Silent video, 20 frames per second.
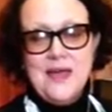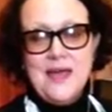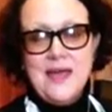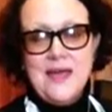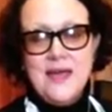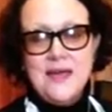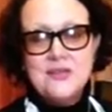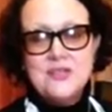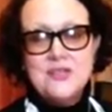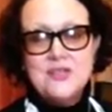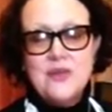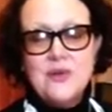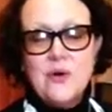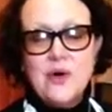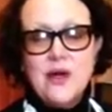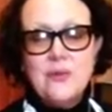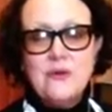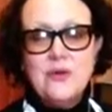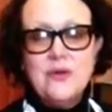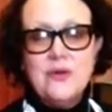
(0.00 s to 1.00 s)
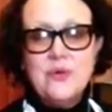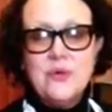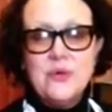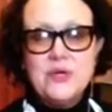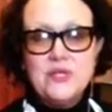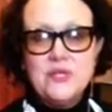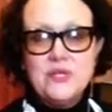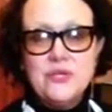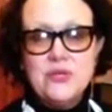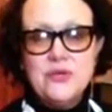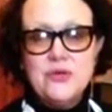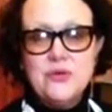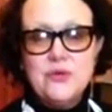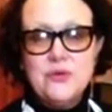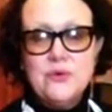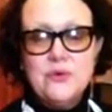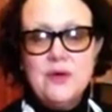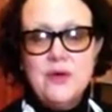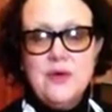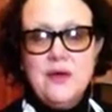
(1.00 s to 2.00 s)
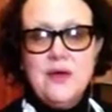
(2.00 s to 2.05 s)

And so I'm going to wish you